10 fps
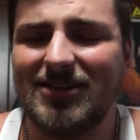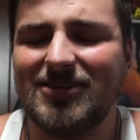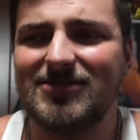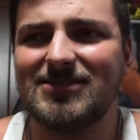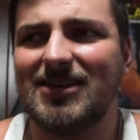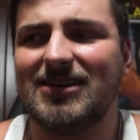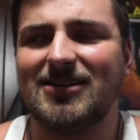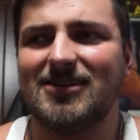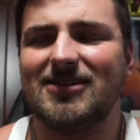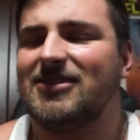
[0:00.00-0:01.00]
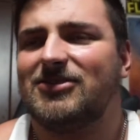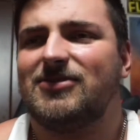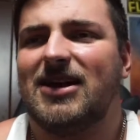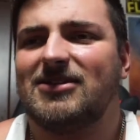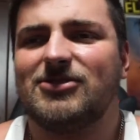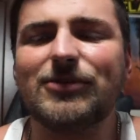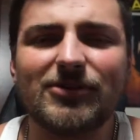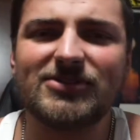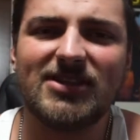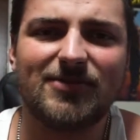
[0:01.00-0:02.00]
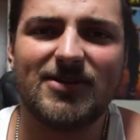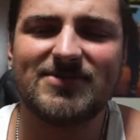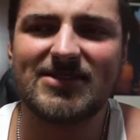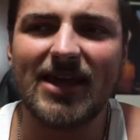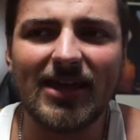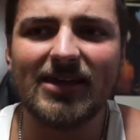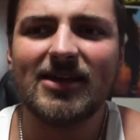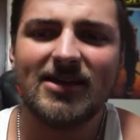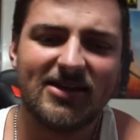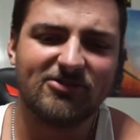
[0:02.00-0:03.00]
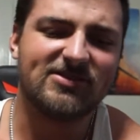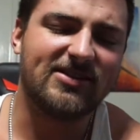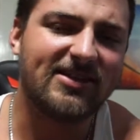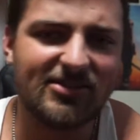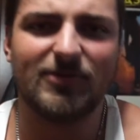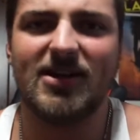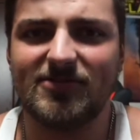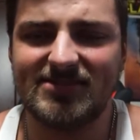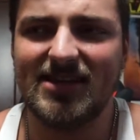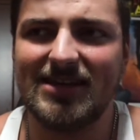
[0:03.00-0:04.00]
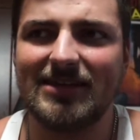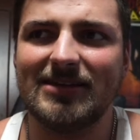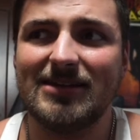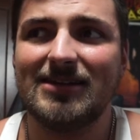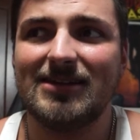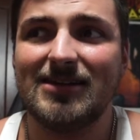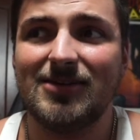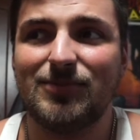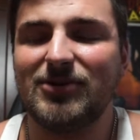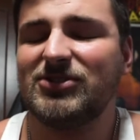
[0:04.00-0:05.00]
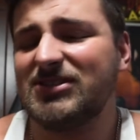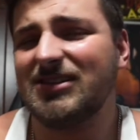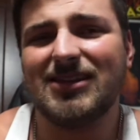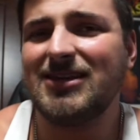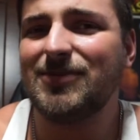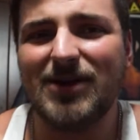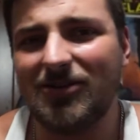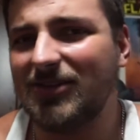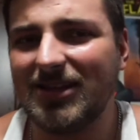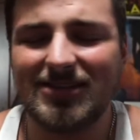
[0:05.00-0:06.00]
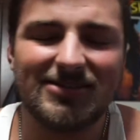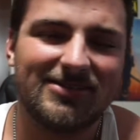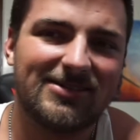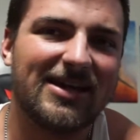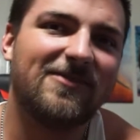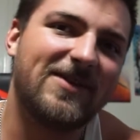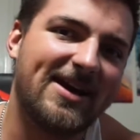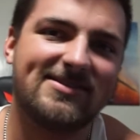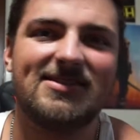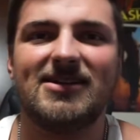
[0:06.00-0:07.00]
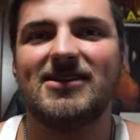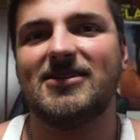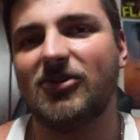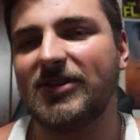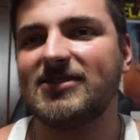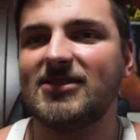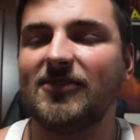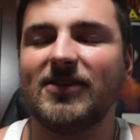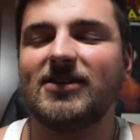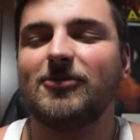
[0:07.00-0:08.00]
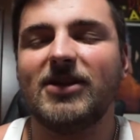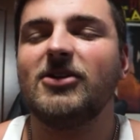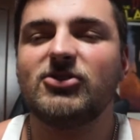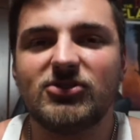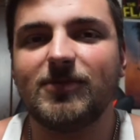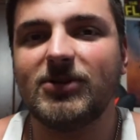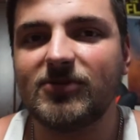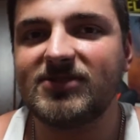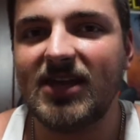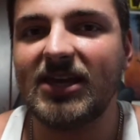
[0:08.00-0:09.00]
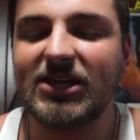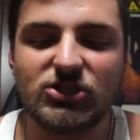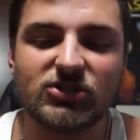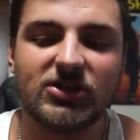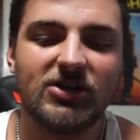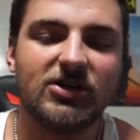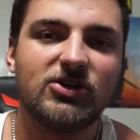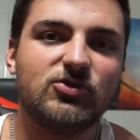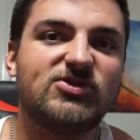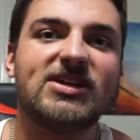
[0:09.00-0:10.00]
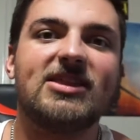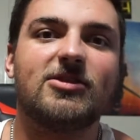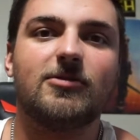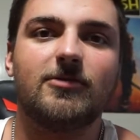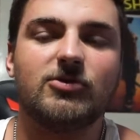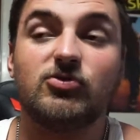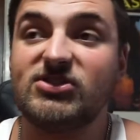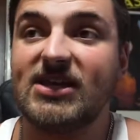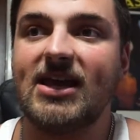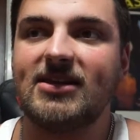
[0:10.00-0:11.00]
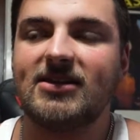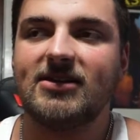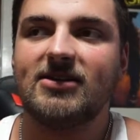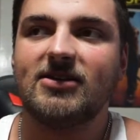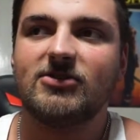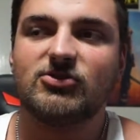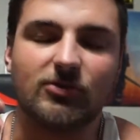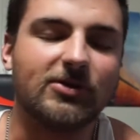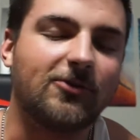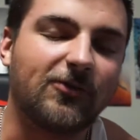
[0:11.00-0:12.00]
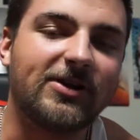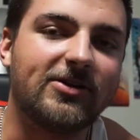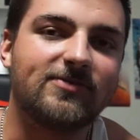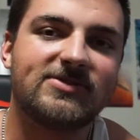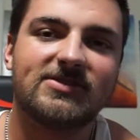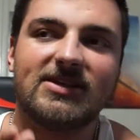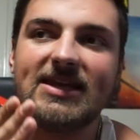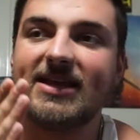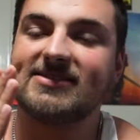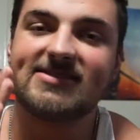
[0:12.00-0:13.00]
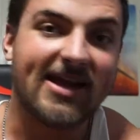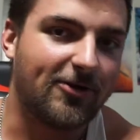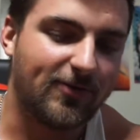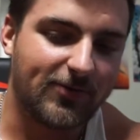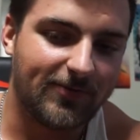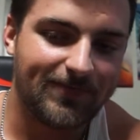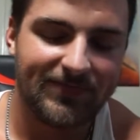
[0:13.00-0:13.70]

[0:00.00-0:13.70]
He was like, you guys don't understand what I'm saying. Here's a link to what I was saying. But it was just a link about, like, getting vaccinated and all that stuff. We understood what you were saying. It's just, you said, screw your freedoms, and that's terrible.